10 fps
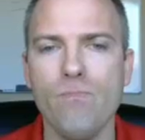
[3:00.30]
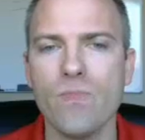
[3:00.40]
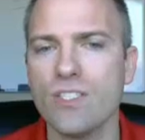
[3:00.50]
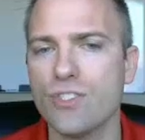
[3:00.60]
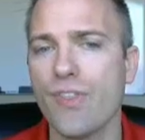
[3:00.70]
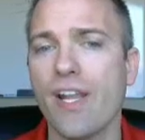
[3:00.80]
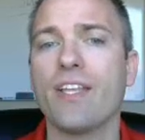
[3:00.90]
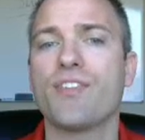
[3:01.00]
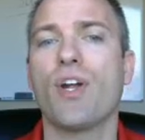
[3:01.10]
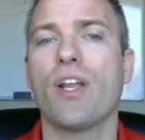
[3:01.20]
so then I
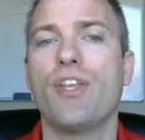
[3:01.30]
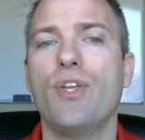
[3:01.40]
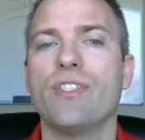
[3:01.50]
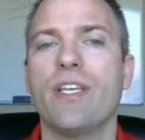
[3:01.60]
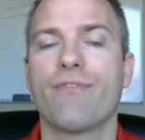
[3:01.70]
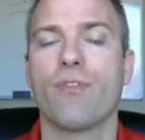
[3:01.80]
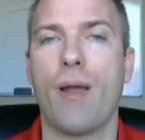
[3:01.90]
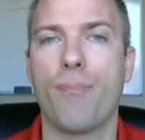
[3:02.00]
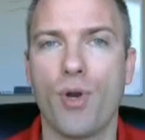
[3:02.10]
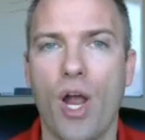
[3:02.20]
started using it for
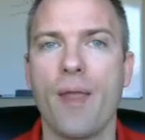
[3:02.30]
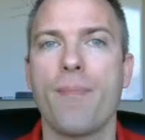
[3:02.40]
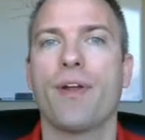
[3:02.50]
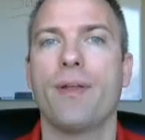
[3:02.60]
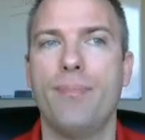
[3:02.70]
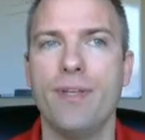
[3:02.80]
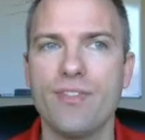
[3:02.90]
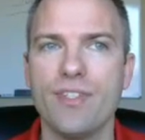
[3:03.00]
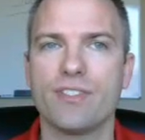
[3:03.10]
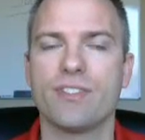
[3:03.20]
my primary
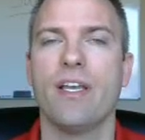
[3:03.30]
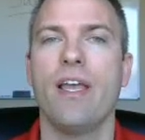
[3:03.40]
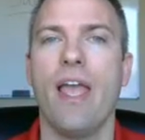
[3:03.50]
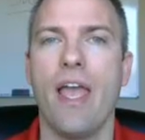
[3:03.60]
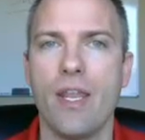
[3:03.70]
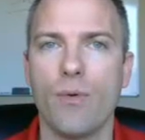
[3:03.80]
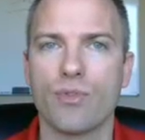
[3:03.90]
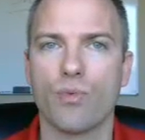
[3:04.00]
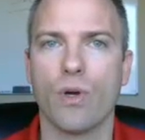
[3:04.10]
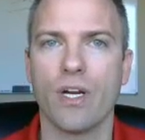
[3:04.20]
business, and it
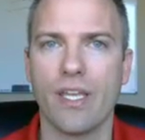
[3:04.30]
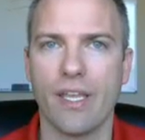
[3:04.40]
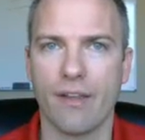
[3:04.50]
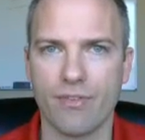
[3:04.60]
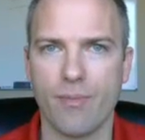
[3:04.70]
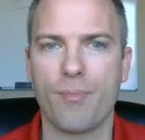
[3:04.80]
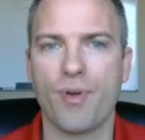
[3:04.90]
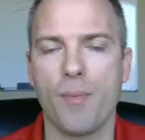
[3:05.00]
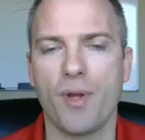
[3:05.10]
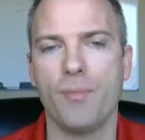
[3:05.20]
was working for my
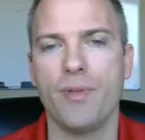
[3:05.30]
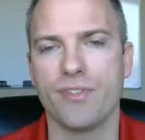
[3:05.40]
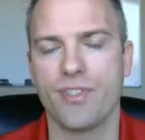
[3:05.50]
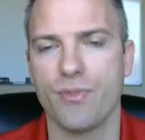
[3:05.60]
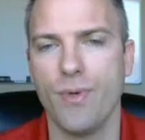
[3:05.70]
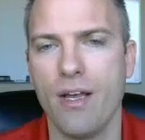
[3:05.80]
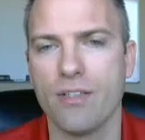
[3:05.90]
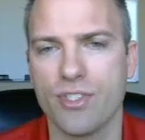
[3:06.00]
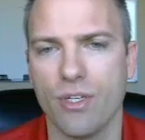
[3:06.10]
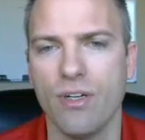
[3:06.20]
primary business as well.
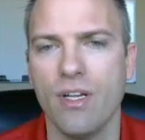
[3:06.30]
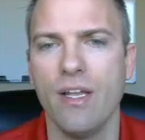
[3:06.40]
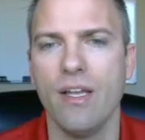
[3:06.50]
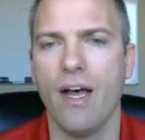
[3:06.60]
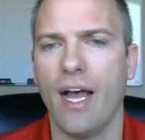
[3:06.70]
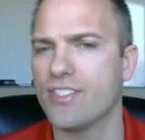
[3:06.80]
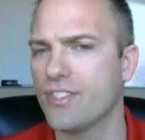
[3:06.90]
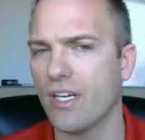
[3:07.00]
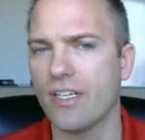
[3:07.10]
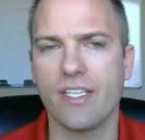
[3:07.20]
And so I
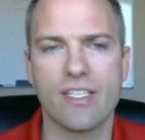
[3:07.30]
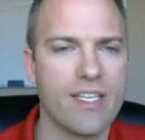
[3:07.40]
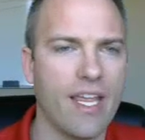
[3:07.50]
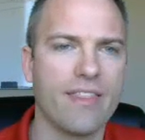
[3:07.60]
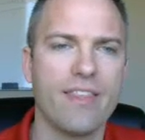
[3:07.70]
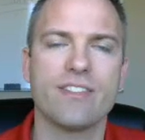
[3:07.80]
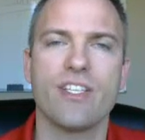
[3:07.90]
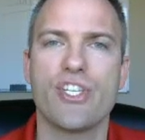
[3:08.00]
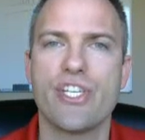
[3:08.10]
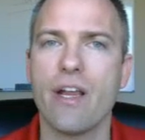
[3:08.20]
started to take this
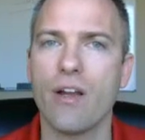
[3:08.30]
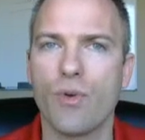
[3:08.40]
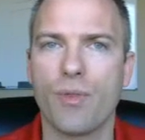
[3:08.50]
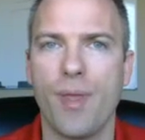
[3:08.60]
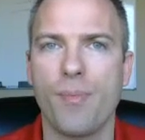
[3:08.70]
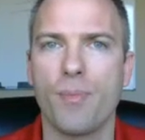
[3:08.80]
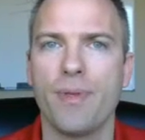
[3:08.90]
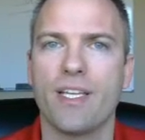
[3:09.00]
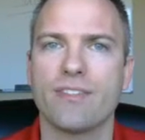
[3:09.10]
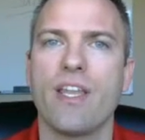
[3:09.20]
and share it with people
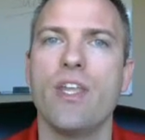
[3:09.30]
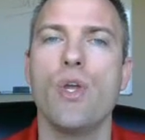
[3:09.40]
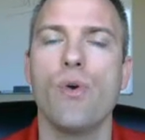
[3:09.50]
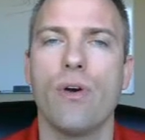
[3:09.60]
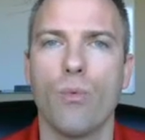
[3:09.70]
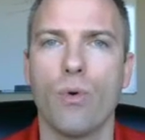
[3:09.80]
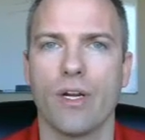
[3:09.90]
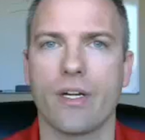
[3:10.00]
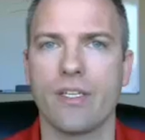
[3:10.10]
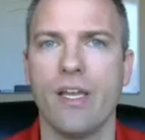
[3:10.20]
because I knew it
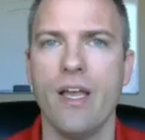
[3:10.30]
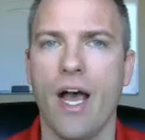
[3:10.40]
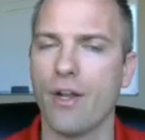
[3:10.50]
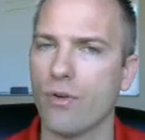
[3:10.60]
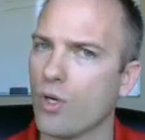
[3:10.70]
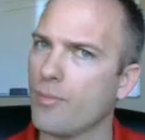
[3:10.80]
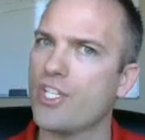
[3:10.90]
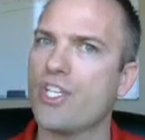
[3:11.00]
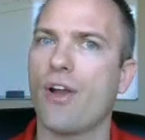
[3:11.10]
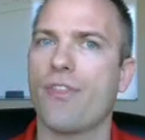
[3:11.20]
worked. I don't normally
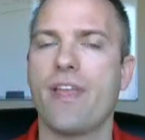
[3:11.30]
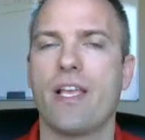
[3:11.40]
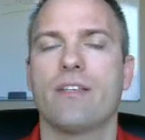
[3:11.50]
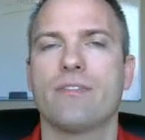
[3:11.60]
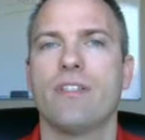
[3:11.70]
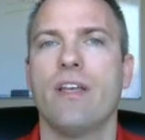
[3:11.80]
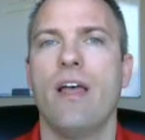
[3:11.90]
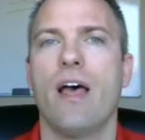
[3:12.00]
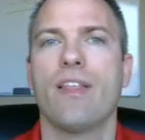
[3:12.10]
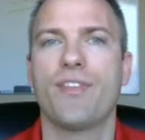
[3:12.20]
share things
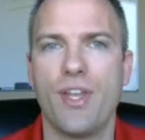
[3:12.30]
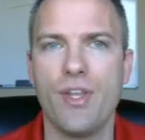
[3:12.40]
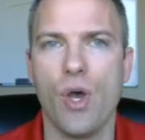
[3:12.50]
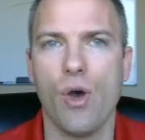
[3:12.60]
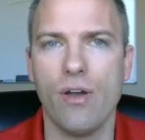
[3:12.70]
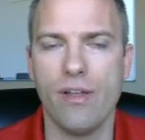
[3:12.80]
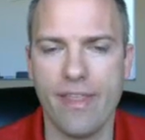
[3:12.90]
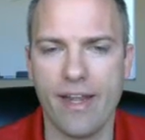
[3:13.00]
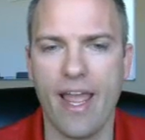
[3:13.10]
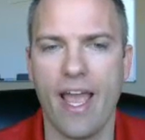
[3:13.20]
unless I know
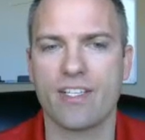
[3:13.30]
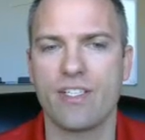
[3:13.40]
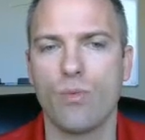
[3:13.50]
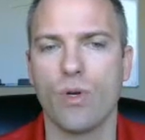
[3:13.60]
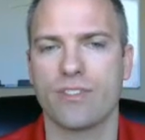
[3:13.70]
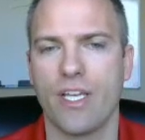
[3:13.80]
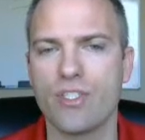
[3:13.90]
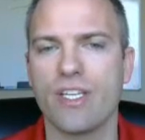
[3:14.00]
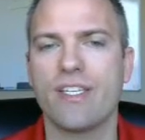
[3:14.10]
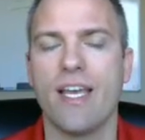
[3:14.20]
that it actually works. I
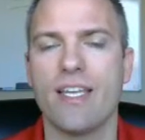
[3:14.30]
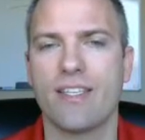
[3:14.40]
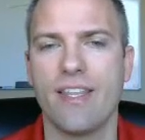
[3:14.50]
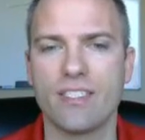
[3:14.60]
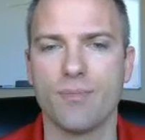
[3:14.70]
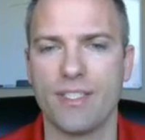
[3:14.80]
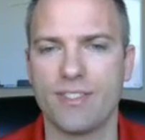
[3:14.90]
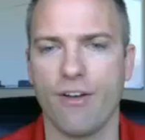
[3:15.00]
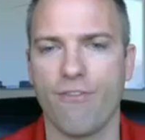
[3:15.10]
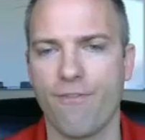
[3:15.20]
usually test things
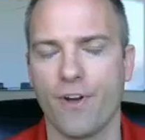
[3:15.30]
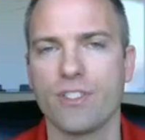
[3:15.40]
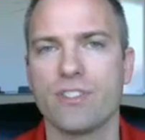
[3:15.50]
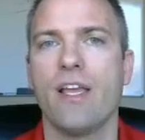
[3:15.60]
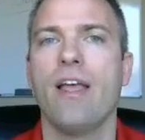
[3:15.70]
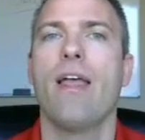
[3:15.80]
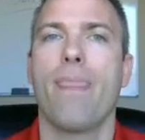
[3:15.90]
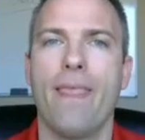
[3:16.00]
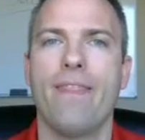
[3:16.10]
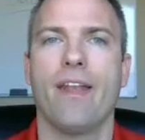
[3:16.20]
myself first,
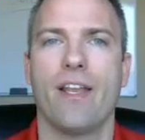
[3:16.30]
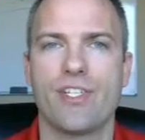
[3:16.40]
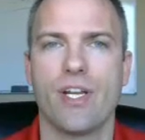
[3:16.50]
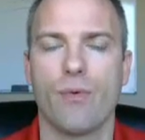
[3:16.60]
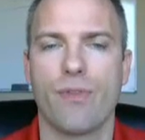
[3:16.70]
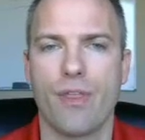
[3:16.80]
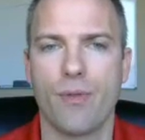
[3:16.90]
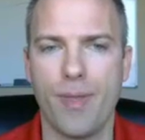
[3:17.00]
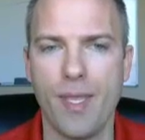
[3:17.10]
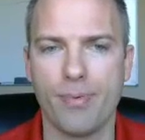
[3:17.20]
and then I share it with
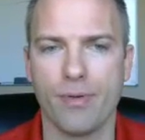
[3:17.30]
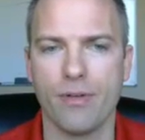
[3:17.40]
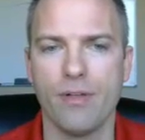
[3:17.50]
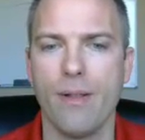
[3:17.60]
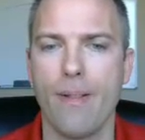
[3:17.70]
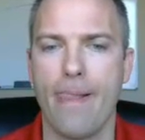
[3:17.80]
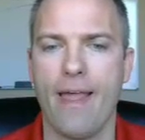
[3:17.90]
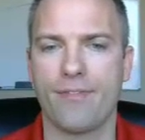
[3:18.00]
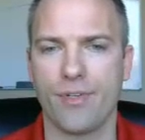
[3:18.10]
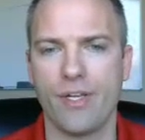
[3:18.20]
other people
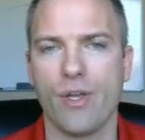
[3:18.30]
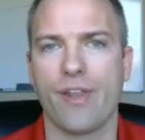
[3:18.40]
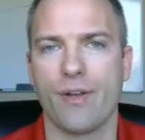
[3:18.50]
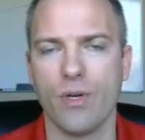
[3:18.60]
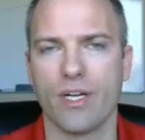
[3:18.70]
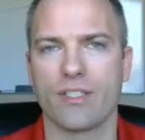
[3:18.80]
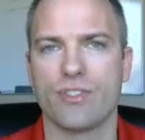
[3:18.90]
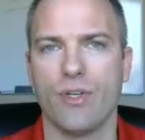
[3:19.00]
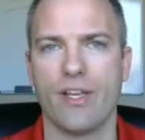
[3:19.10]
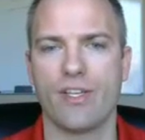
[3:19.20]
after I know that it works.
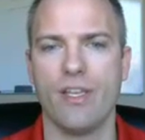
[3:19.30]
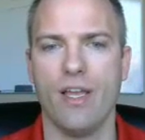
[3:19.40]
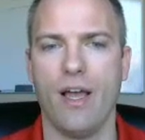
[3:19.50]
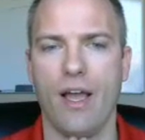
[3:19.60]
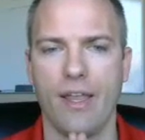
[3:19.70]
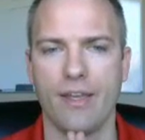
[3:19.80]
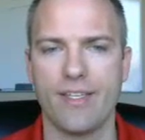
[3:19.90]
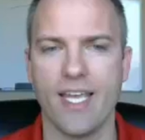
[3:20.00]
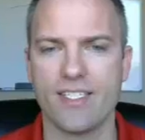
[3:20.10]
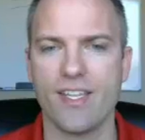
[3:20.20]
So I
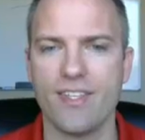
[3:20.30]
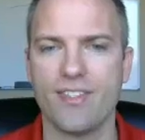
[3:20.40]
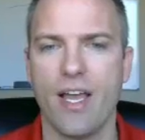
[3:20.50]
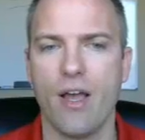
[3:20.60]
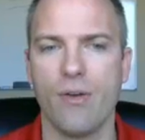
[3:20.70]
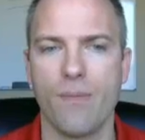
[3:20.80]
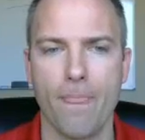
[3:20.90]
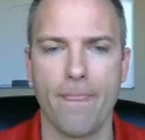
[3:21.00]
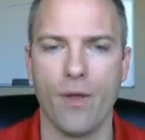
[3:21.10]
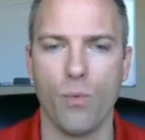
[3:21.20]
tested this out.
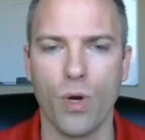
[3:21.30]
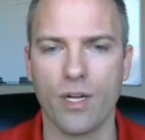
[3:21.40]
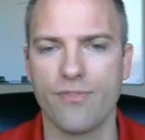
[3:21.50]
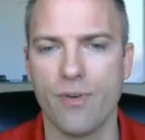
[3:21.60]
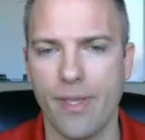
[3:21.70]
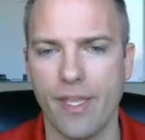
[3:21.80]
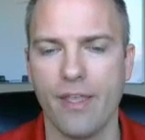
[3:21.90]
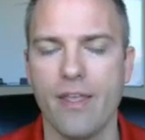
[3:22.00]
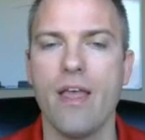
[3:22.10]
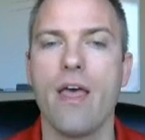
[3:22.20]
It worked for
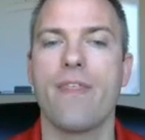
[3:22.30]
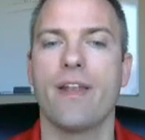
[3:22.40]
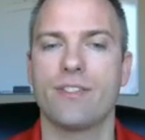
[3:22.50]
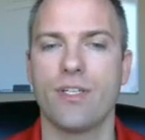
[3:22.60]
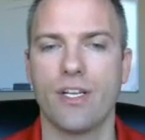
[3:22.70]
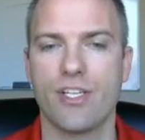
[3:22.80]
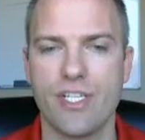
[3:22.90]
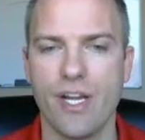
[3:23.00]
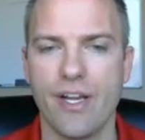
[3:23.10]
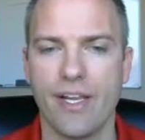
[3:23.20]
me. Then I started
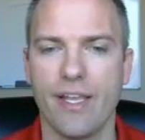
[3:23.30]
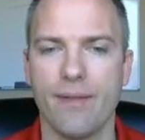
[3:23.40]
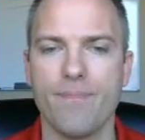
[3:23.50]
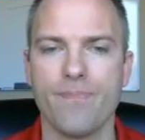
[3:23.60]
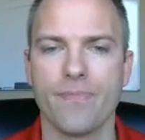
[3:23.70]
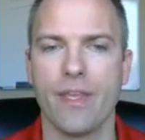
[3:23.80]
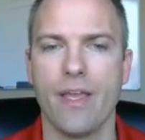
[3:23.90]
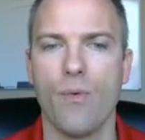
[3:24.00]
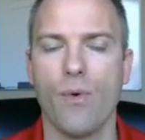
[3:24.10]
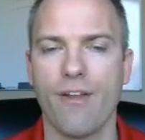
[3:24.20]
sharing it.
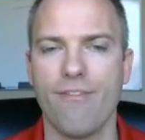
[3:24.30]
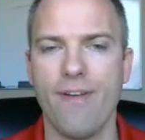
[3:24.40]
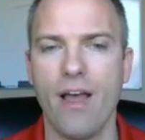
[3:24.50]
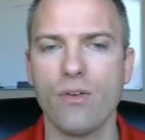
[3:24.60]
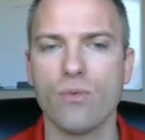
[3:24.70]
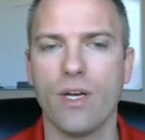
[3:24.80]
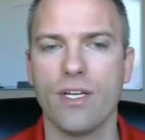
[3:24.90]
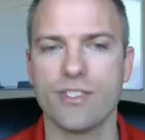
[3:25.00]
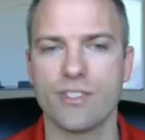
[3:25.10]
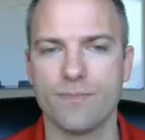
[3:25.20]
And what I found
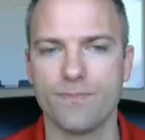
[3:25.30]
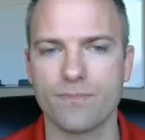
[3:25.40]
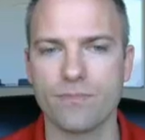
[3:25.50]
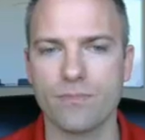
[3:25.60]
was,